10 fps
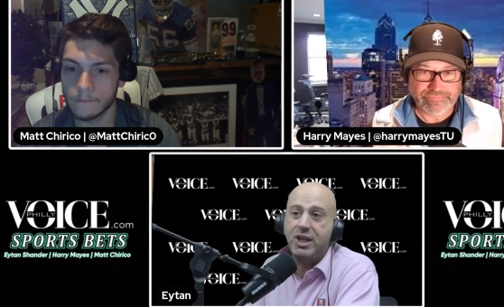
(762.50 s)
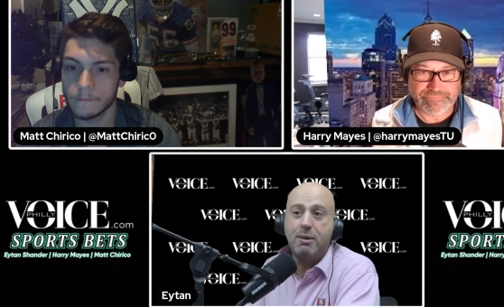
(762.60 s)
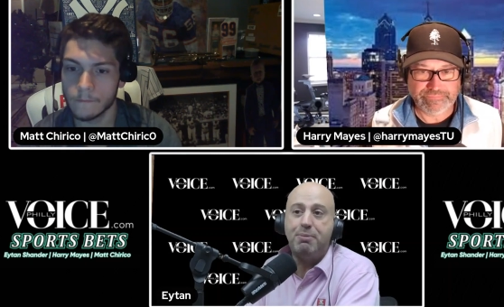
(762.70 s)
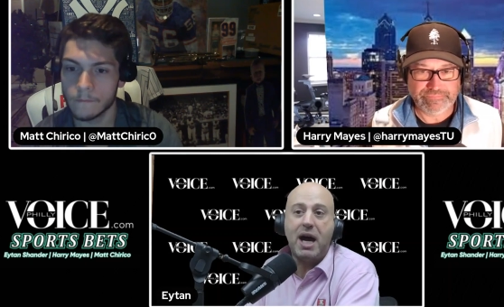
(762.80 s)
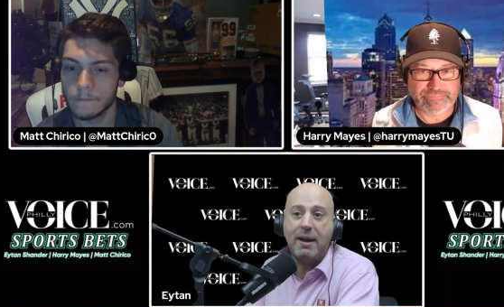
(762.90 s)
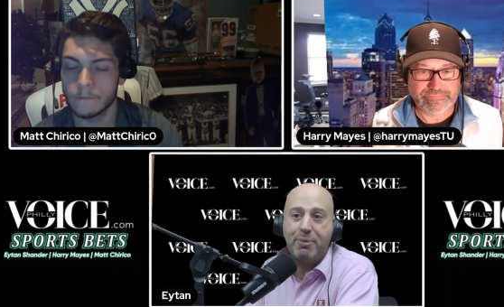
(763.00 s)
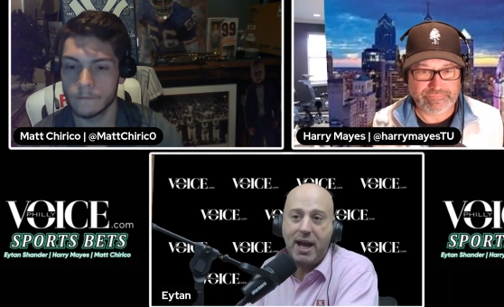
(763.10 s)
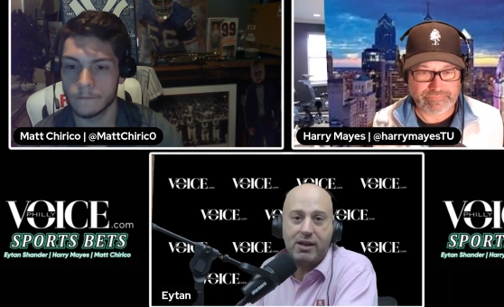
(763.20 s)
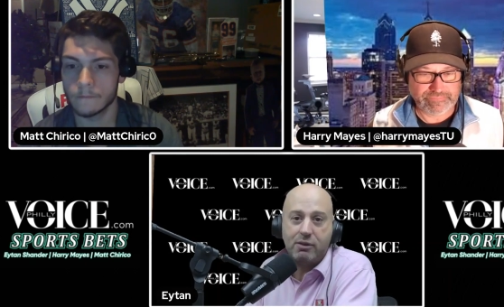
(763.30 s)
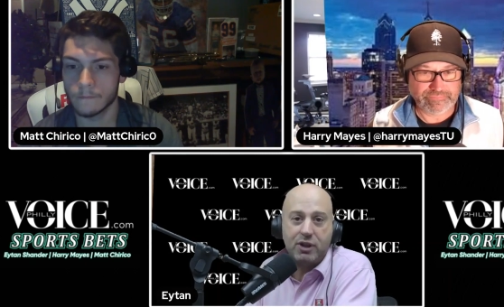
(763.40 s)
Speaker 1: a
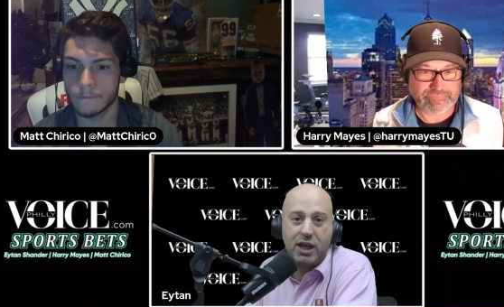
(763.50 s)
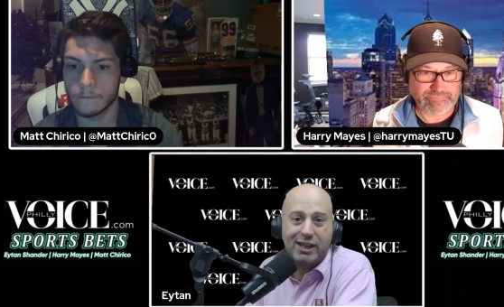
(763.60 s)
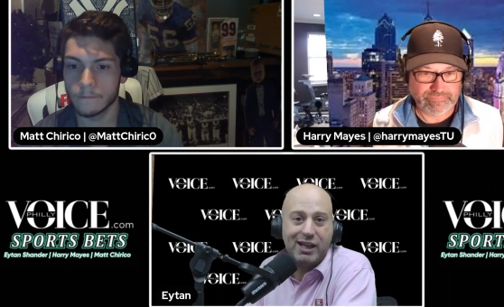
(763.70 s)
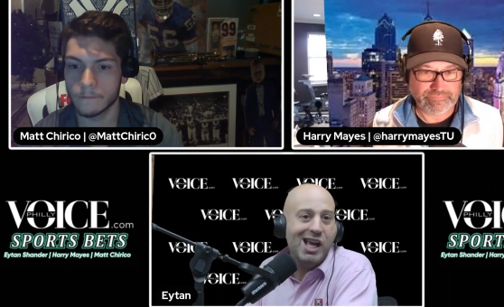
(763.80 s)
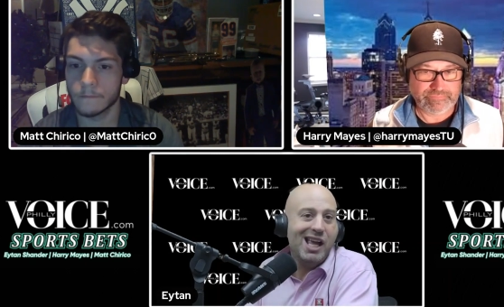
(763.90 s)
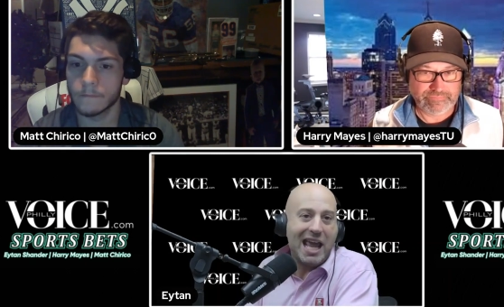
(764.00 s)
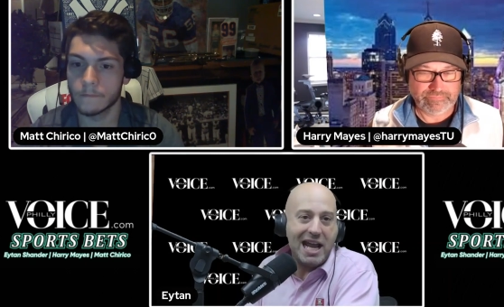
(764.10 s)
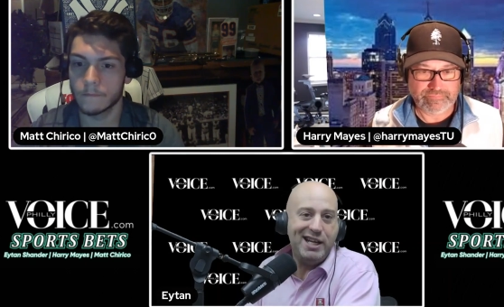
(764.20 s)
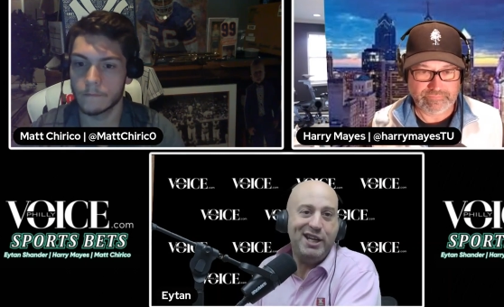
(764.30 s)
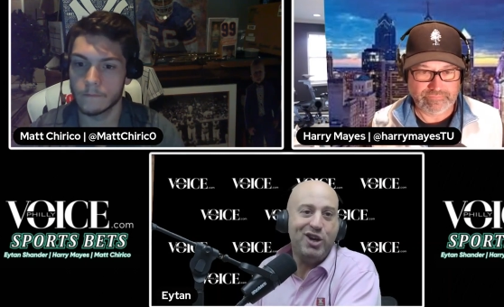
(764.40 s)
buyback of like
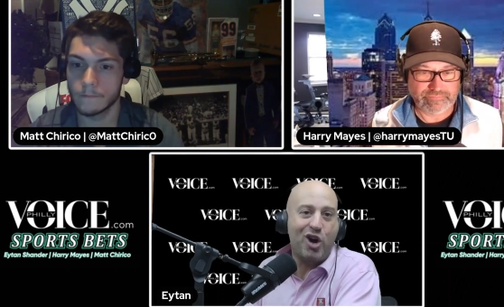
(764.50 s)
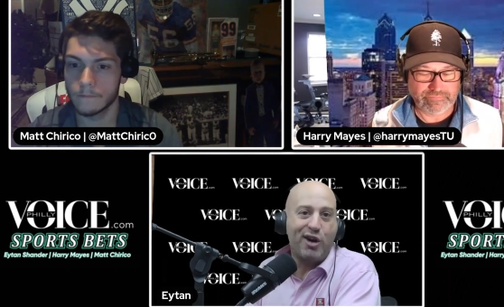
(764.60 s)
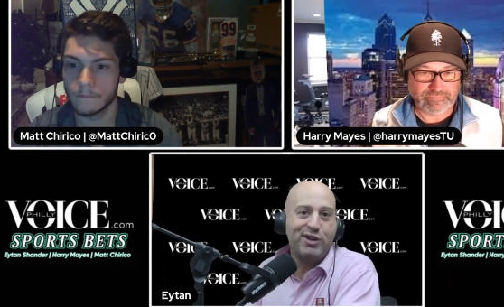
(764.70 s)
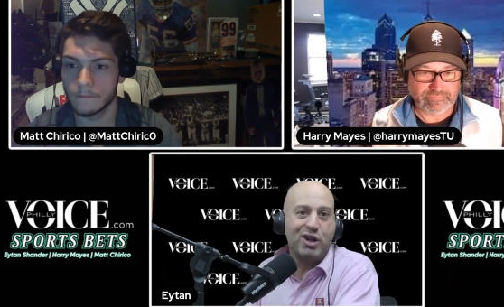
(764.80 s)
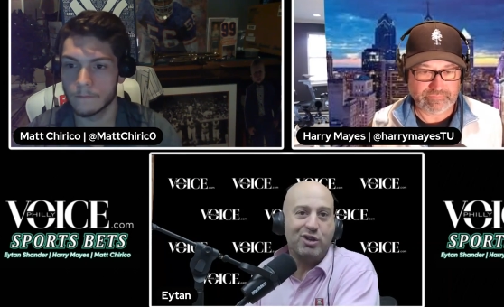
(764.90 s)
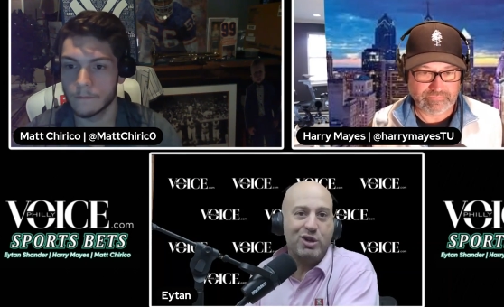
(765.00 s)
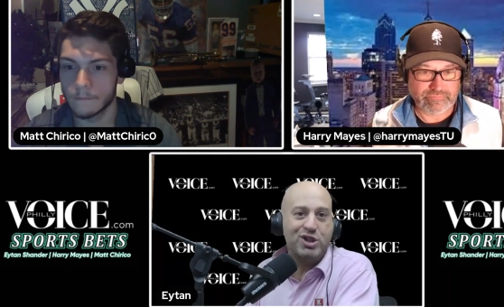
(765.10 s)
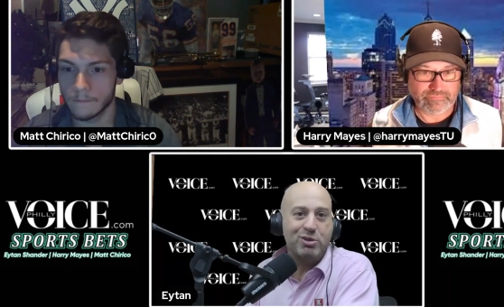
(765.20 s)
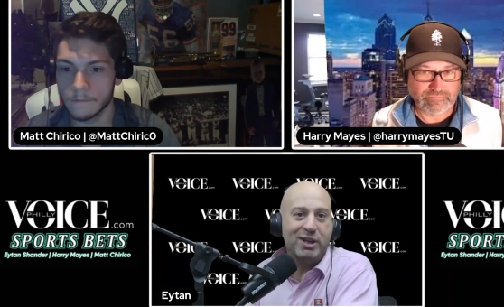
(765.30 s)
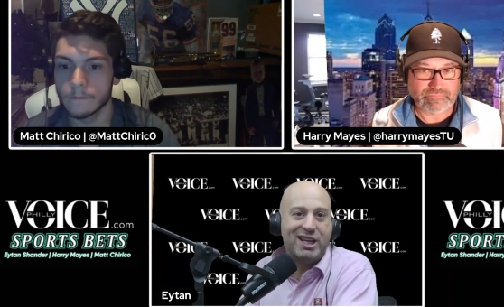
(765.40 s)
80 yards on
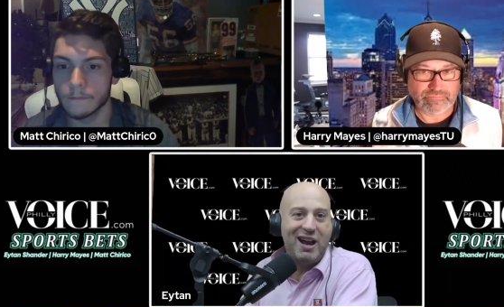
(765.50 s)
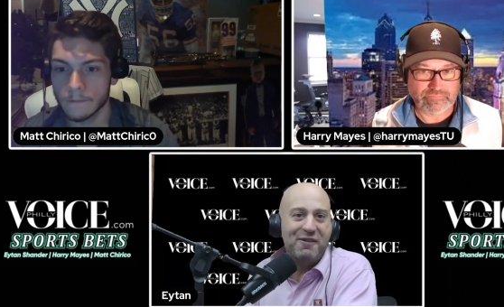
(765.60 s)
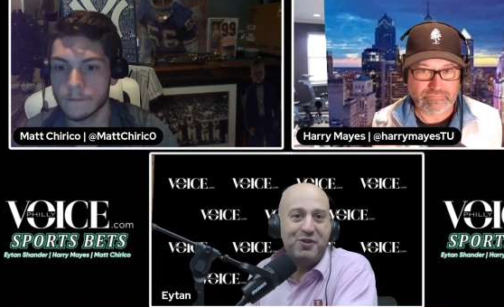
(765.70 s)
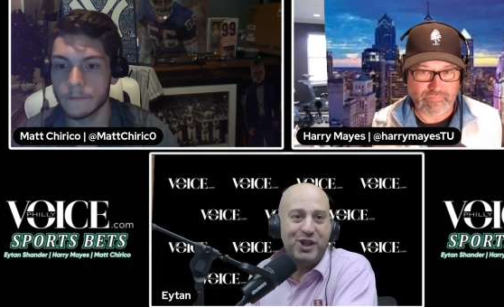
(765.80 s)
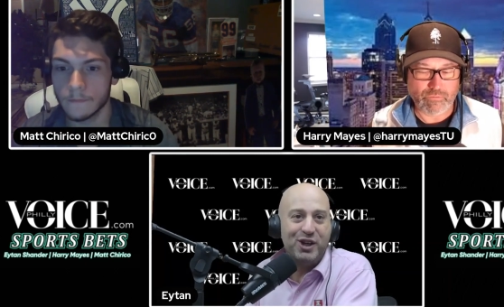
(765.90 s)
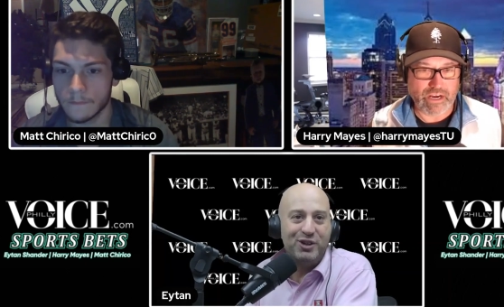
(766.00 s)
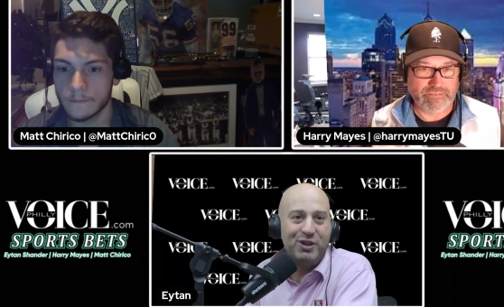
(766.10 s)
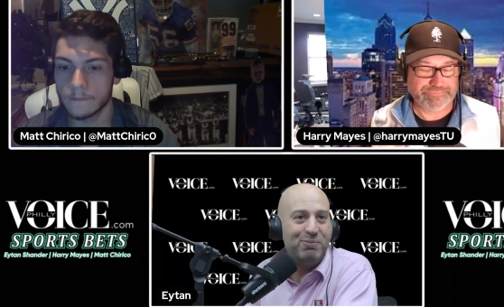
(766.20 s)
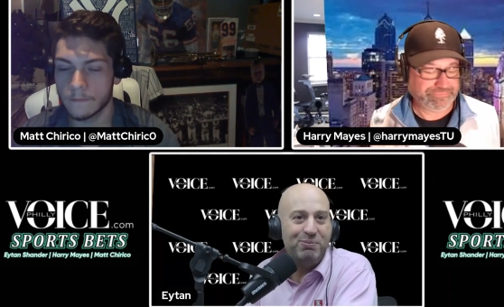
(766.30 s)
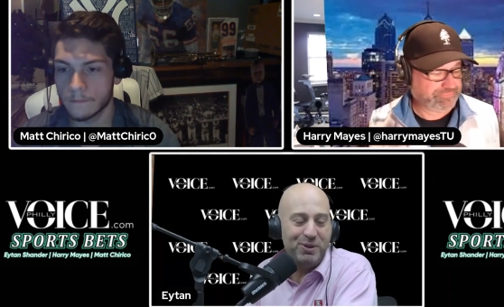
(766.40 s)
Christian McCaffrey under.
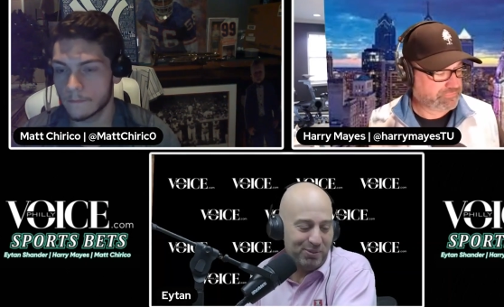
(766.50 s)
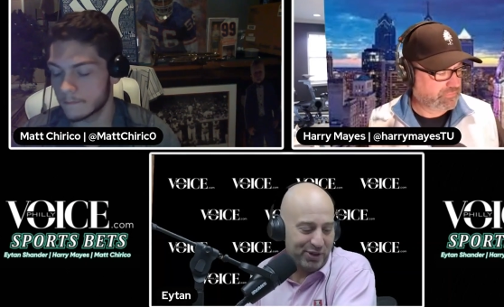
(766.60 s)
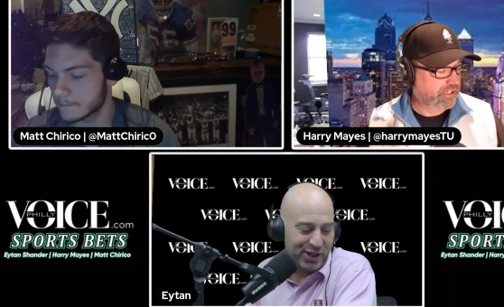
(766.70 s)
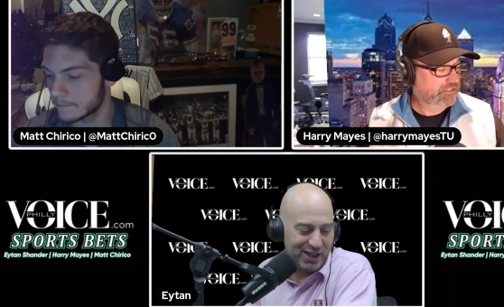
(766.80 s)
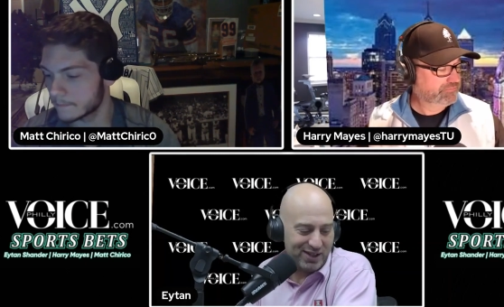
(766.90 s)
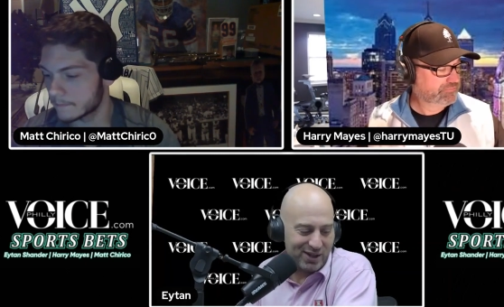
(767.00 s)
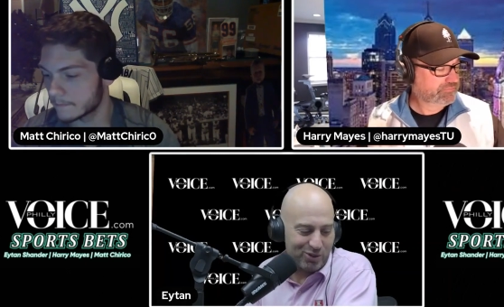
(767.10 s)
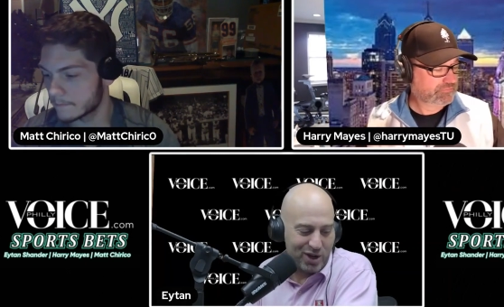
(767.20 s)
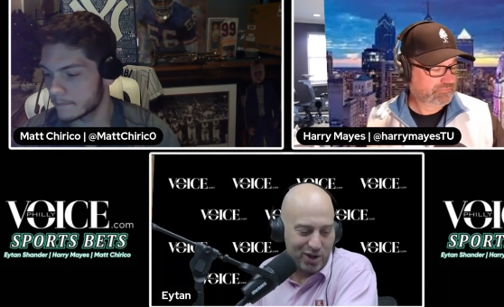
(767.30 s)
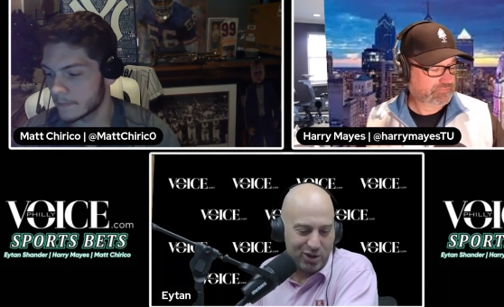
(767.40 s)
Right. People right. think he's gonna run all